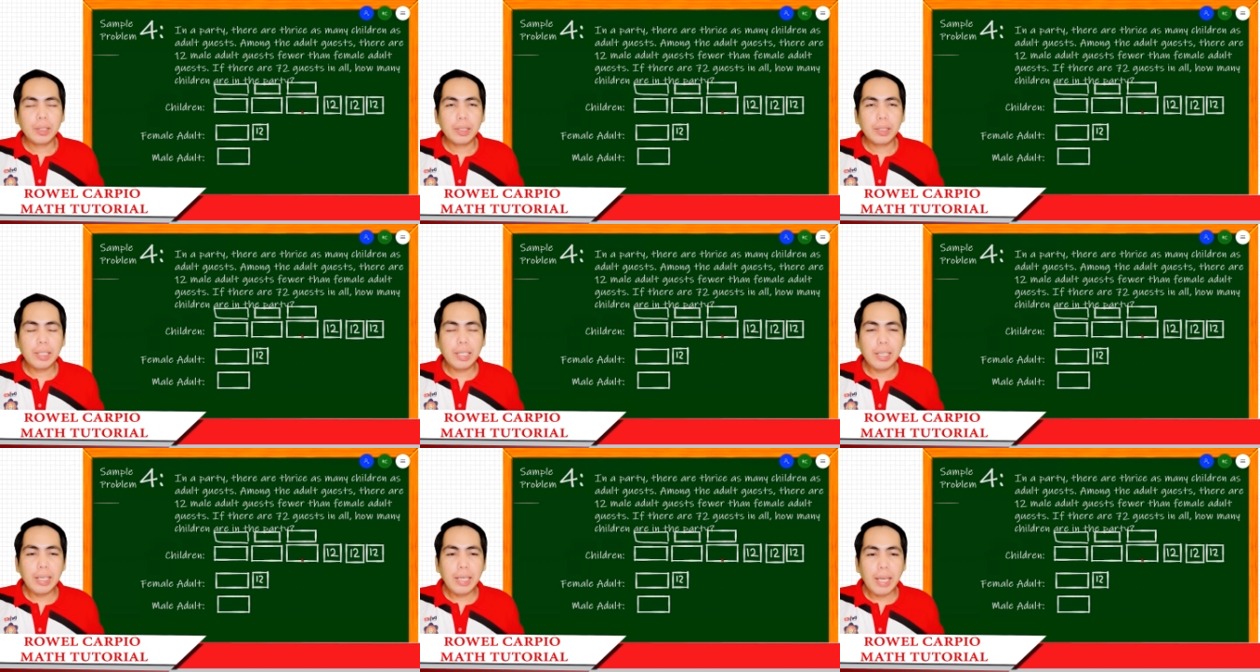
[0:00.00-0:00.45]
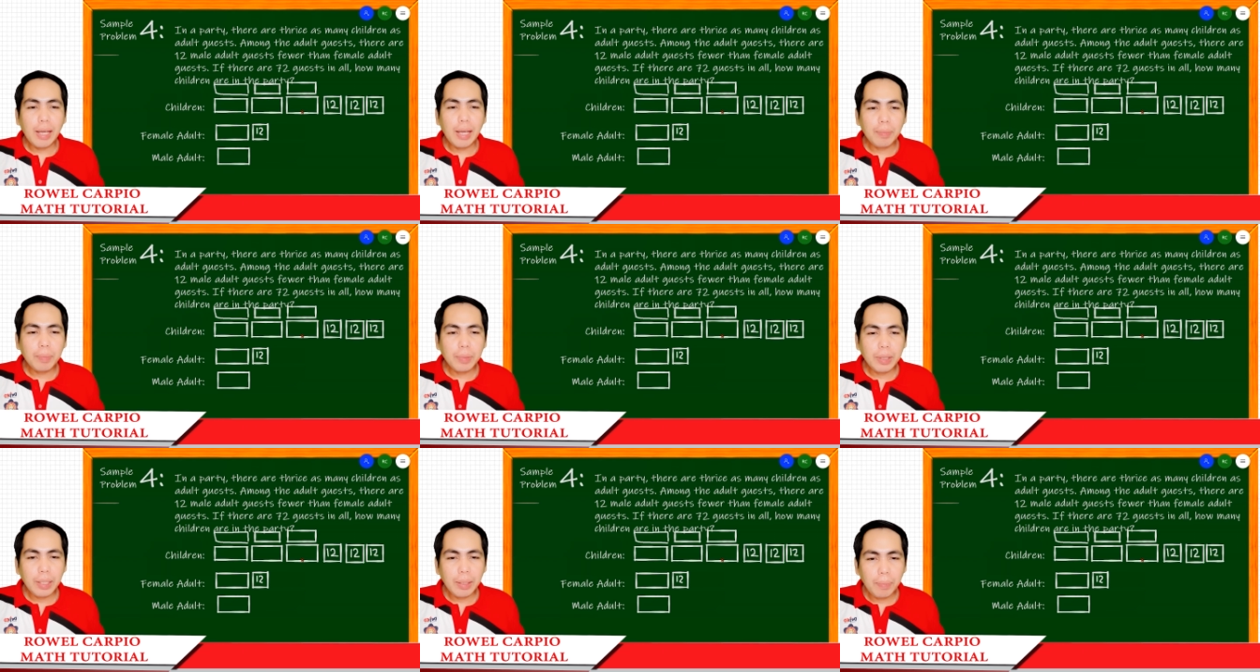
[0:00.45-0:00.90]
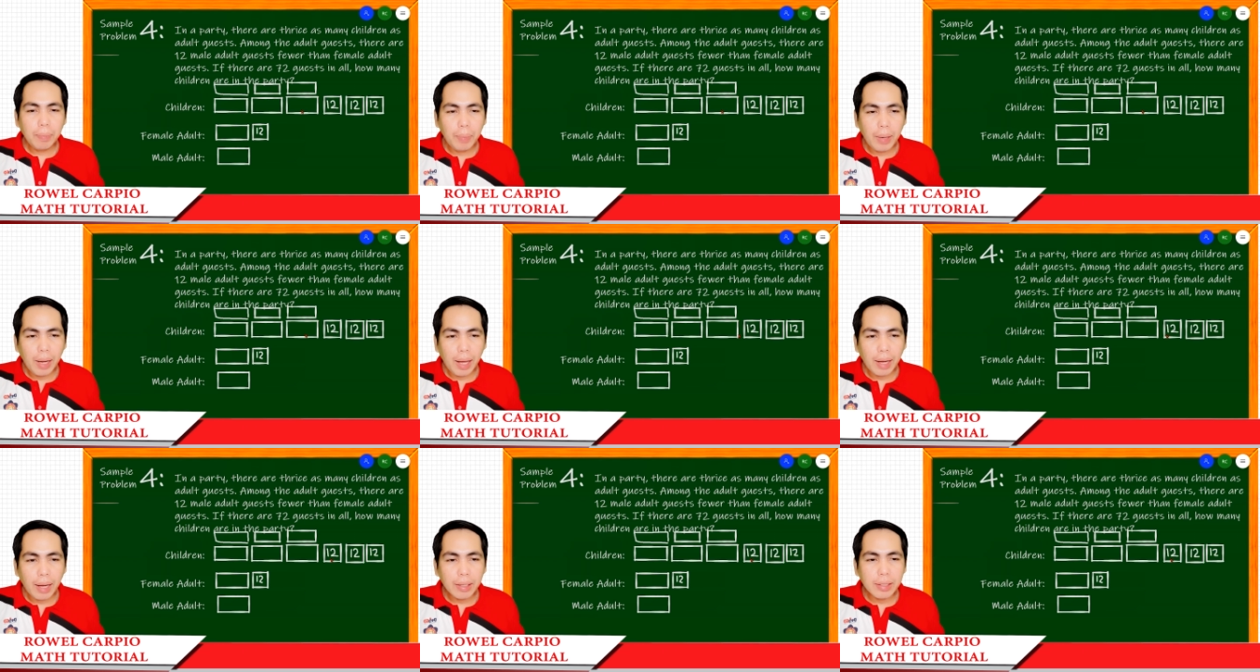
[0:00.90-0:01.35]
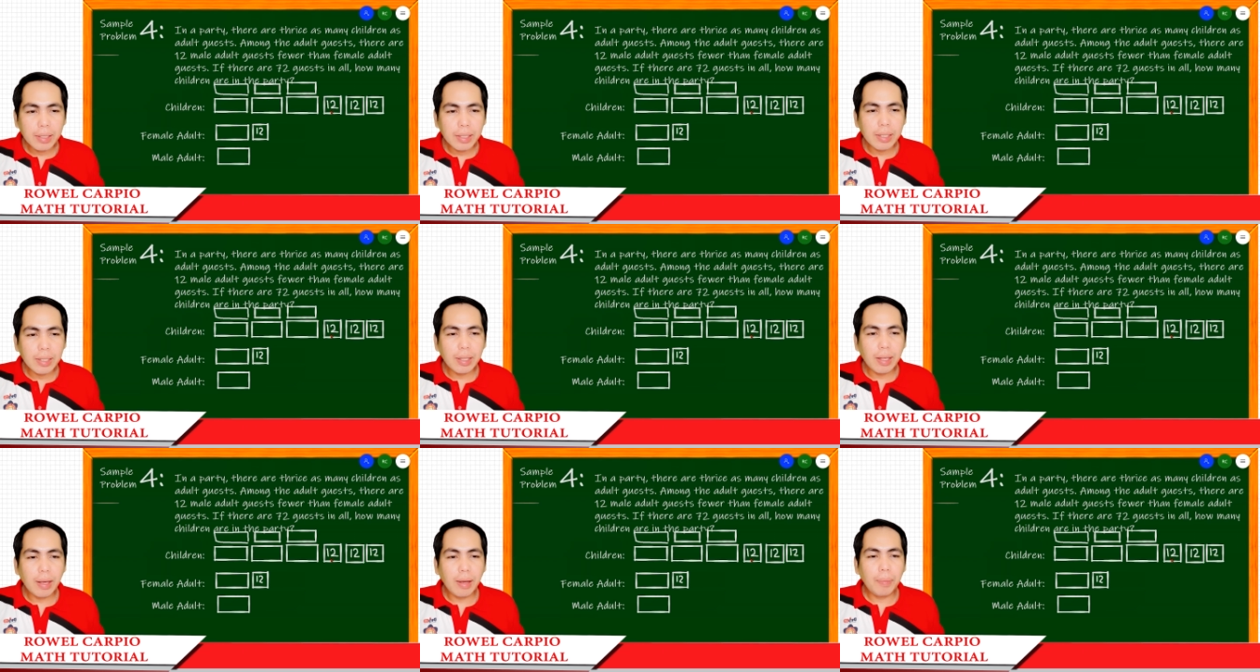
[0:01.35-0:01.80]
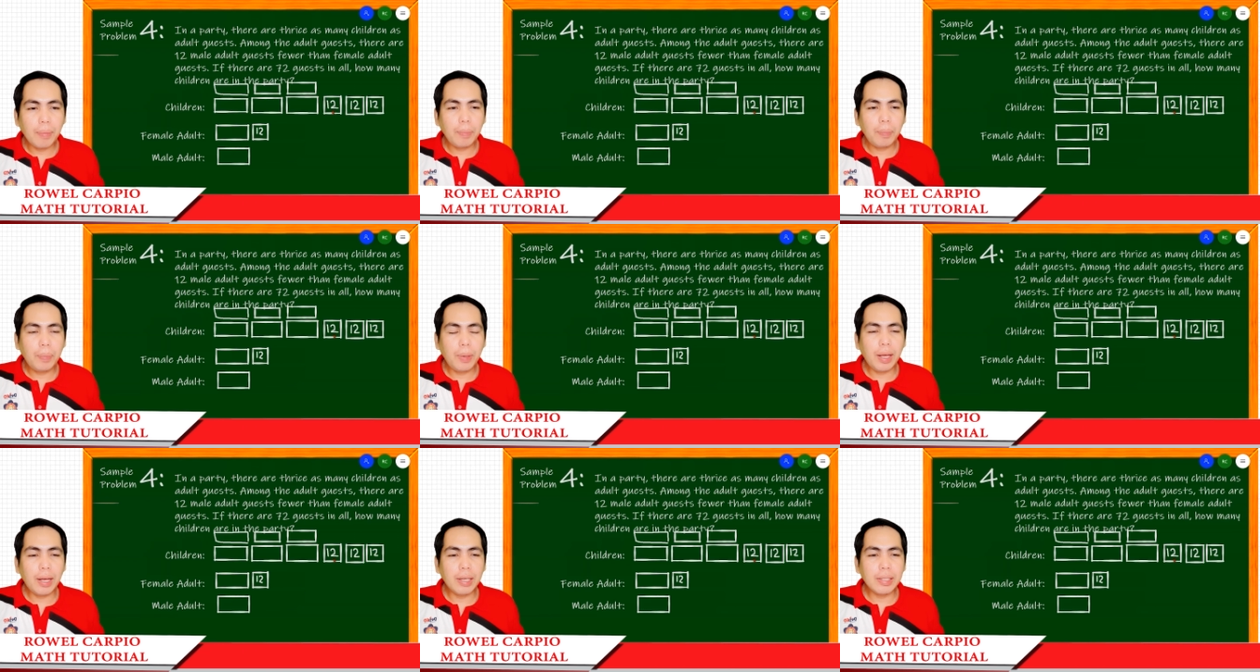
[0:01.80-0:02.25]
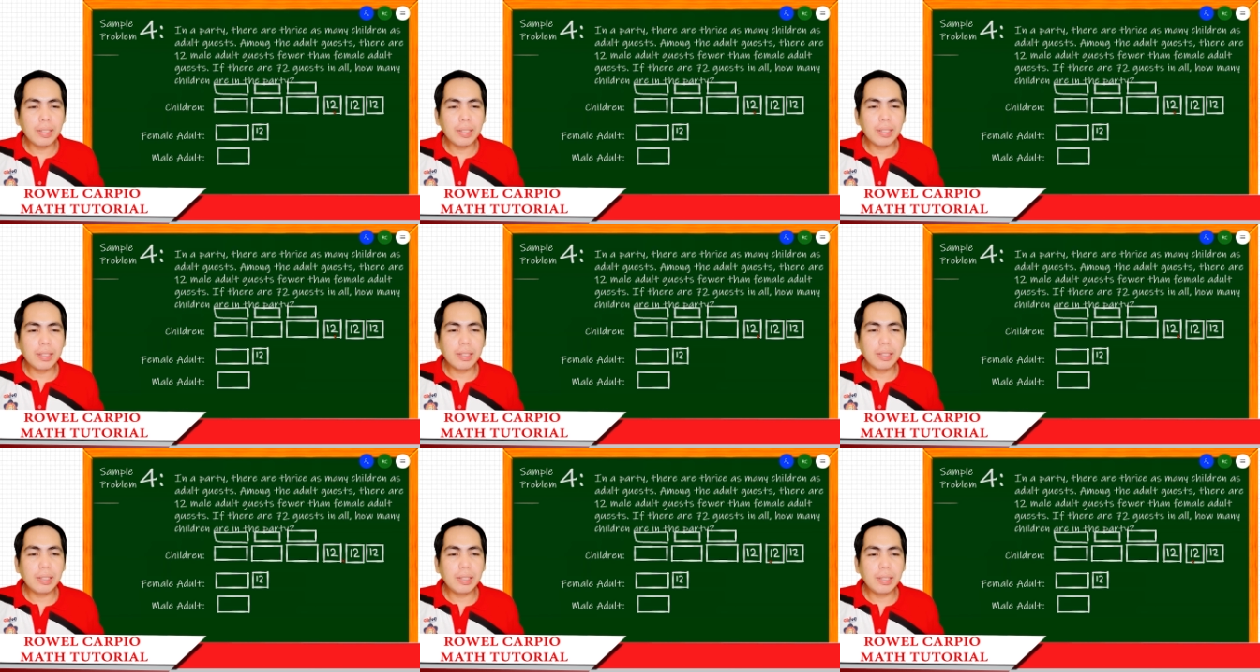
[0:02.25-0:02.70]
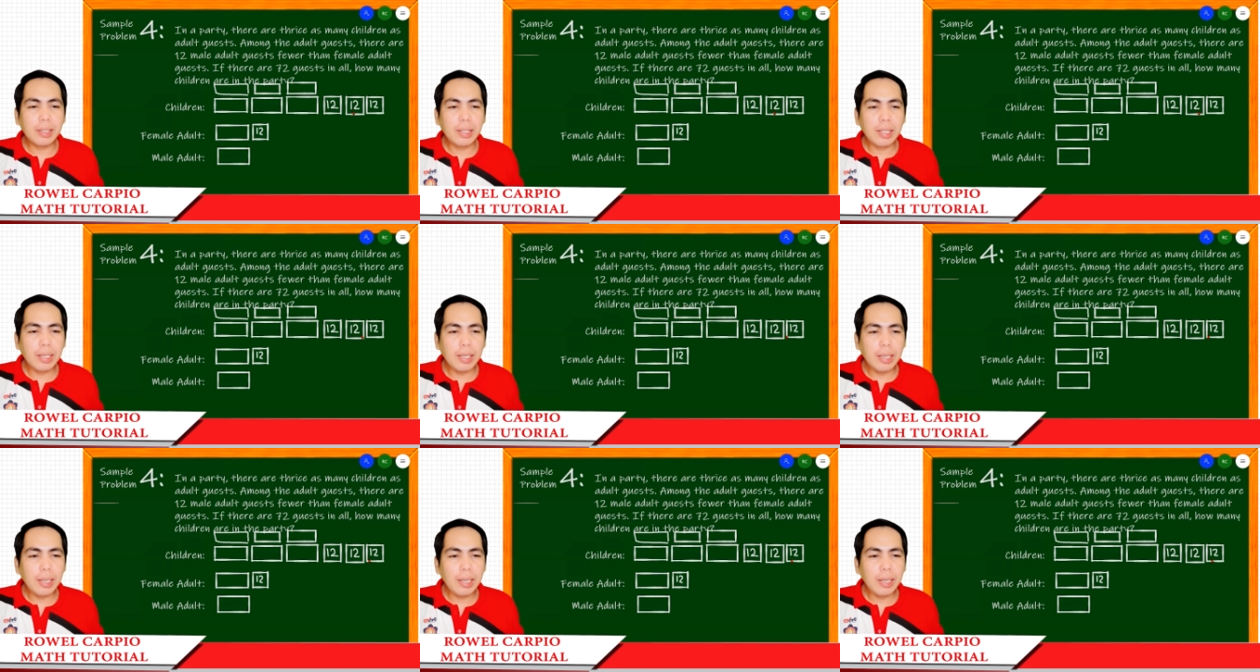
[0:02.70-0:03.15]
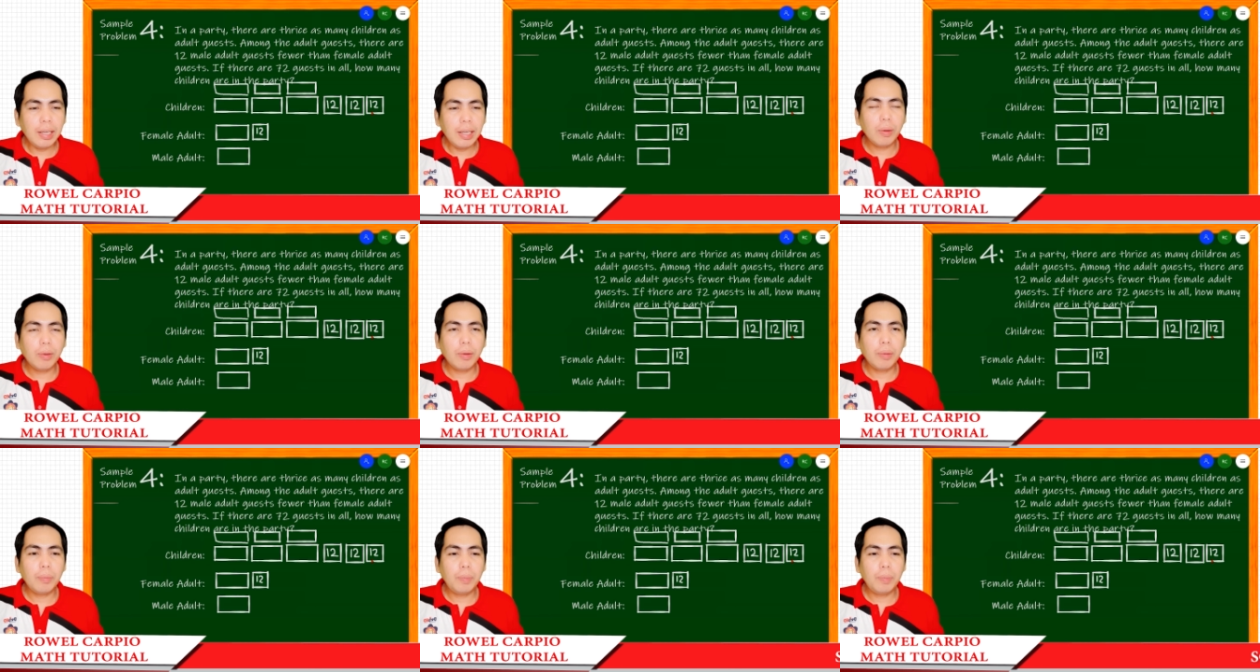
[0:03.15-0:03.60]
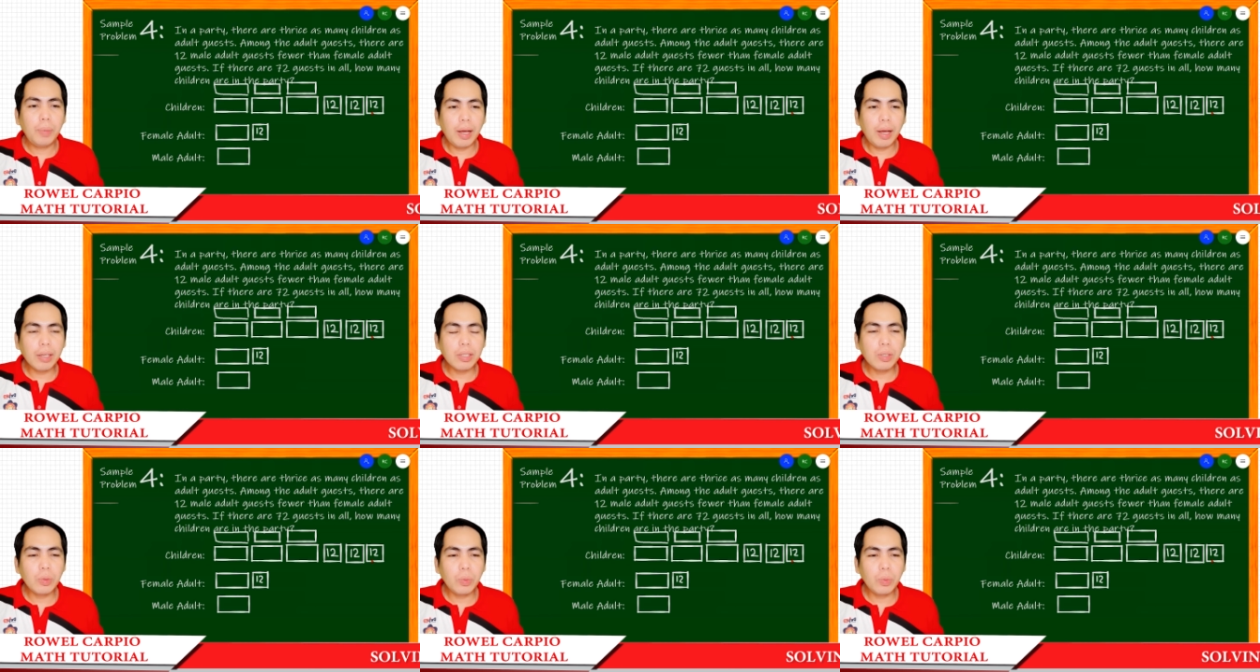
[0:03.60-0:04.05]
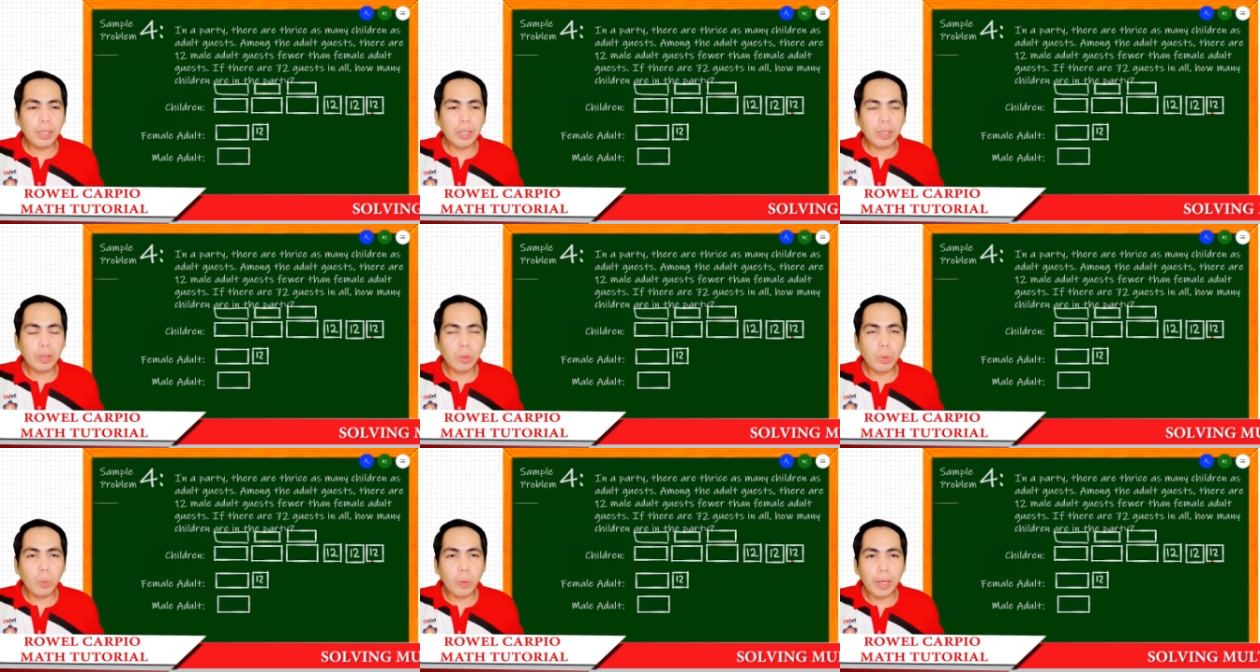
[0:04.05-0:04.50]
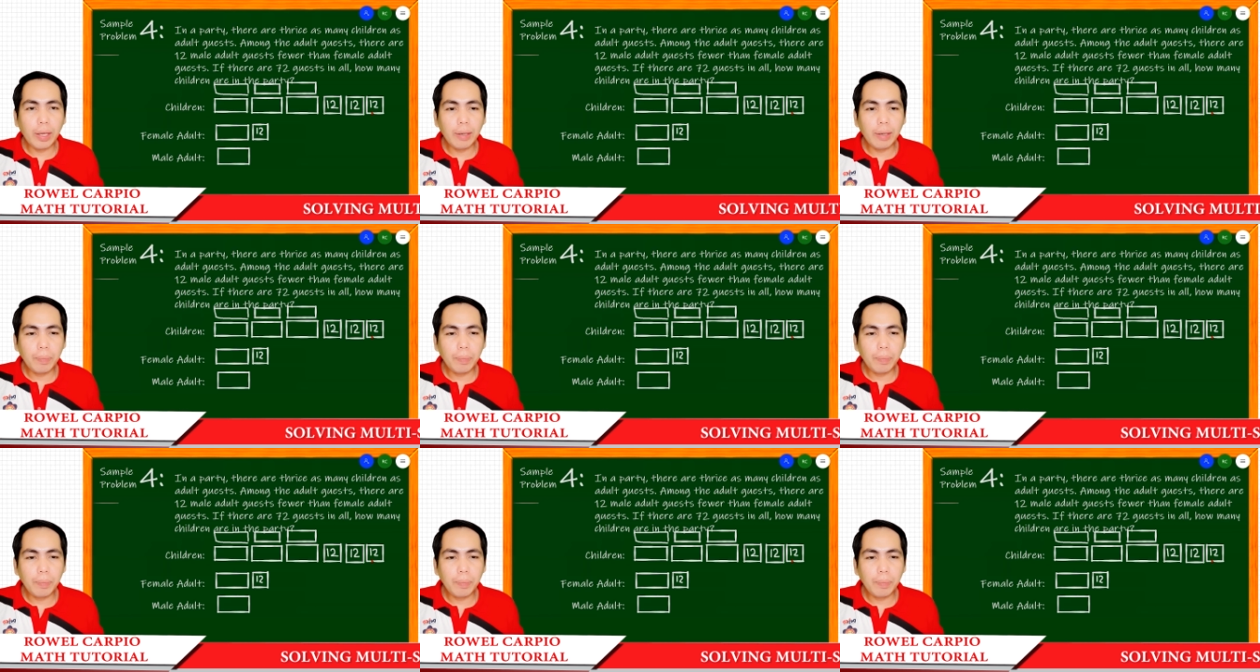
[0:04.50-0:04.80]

3 empty blacks plus 3 blacks with 12